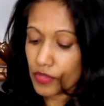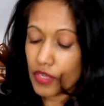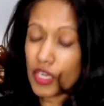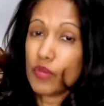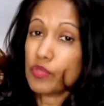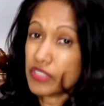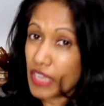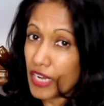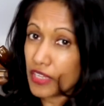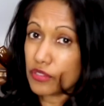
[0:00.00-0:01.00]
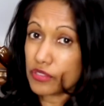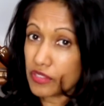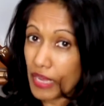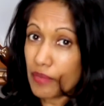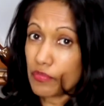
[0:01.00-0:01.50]
He was getting the
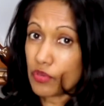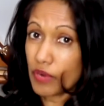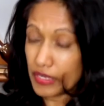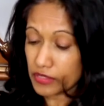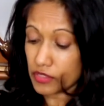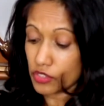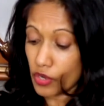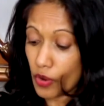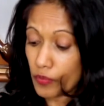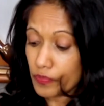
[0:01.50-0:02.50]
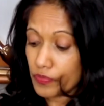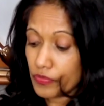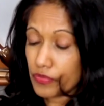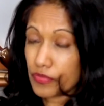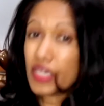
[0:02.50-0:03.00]
same threats, you know.
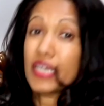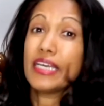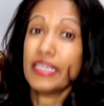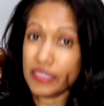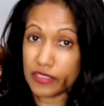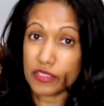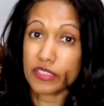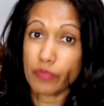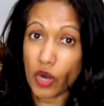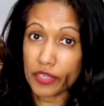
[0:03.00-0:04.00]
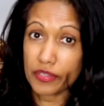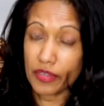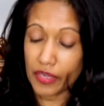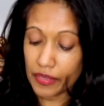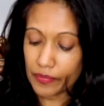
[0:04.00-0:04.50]
He did the smart
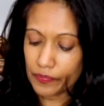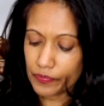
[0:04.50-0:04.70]
thing.